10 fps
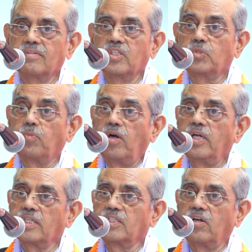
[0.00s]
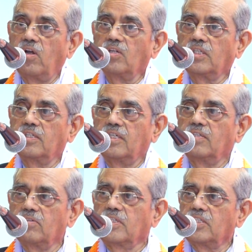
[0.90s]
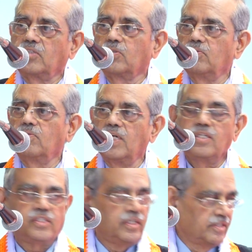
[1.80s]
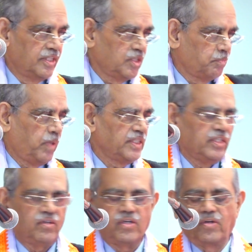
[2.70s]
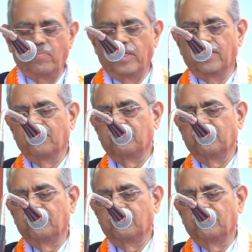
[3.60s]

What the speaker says: This boy has the audacity to just 2 words and just pass it on to me.